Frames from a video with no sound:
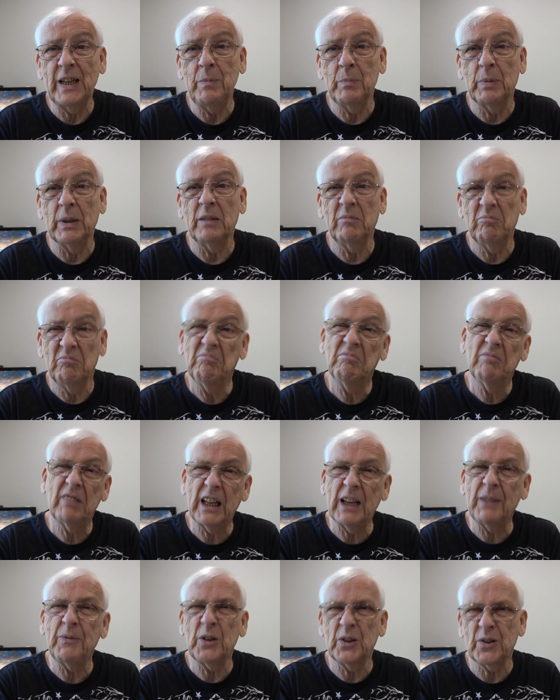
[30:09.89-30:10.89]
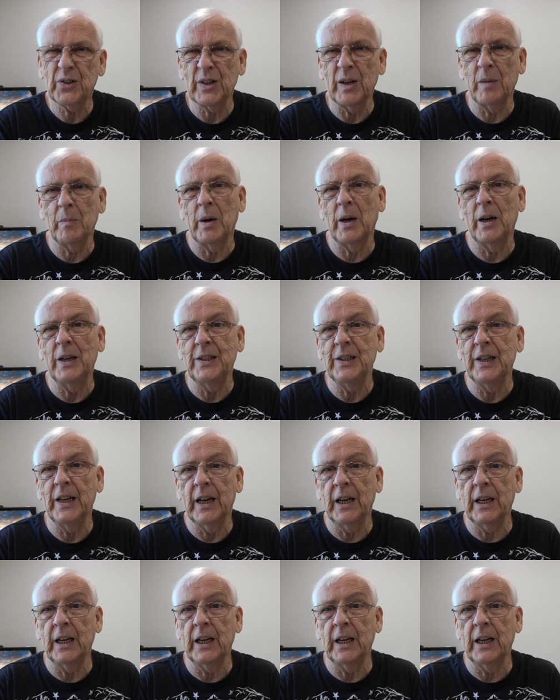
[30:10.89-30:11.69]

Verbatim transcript: but give you some idea.